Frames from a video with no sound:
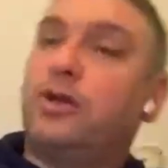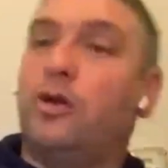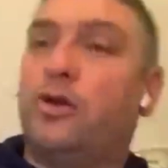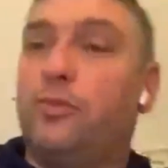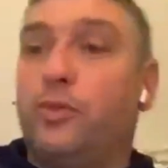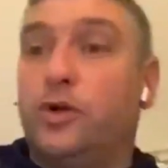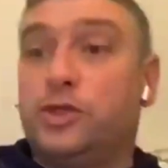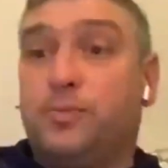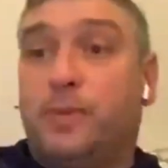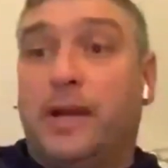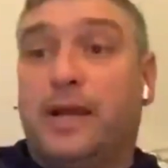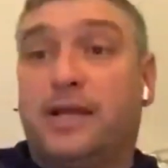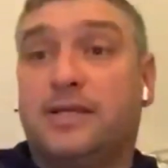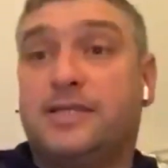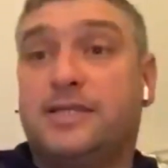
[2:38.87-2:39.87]
I would have gone and
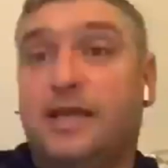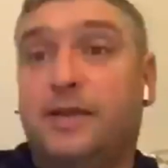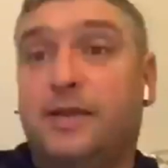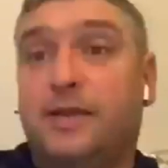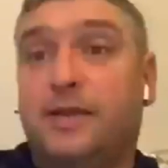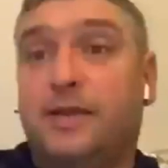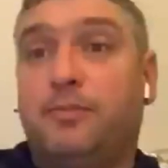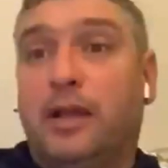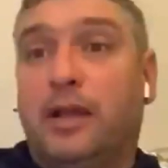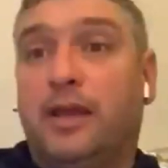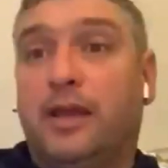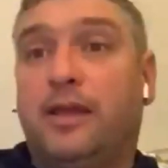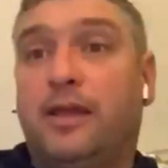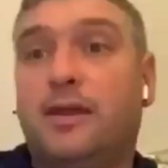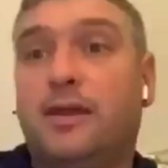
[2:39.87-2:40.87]
watched Bangor City
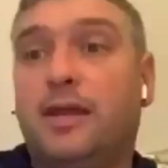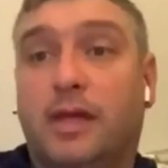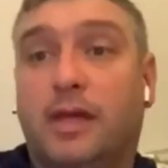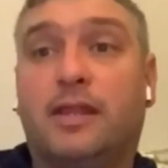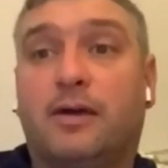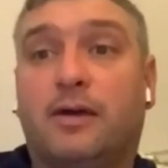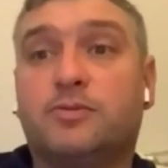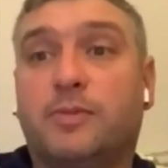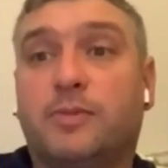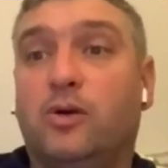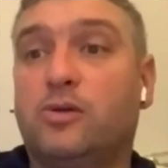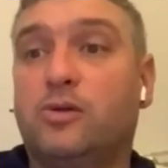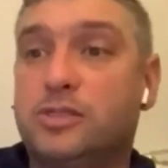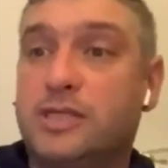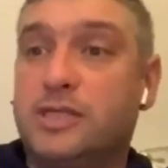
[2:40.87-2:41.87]
play. That was my
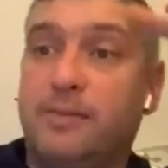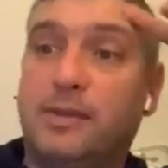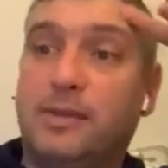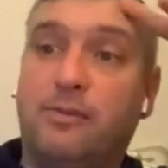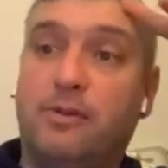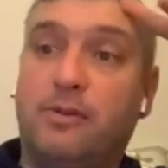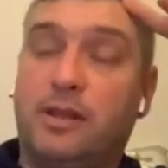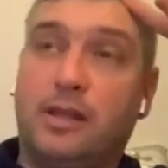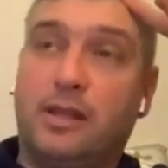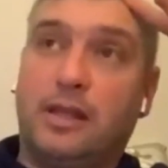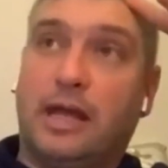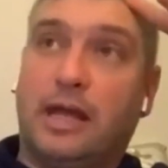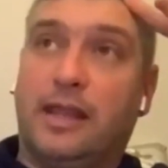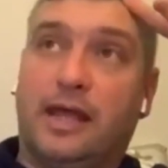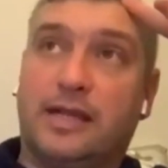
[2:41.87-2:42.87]
local team. They were
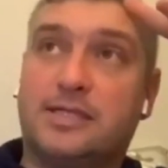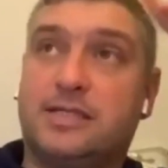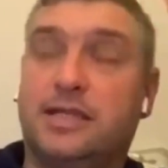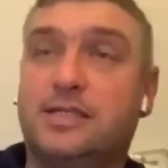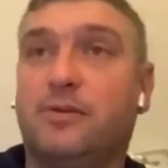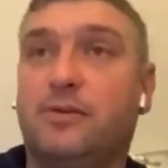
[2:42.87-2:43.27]
at that stage.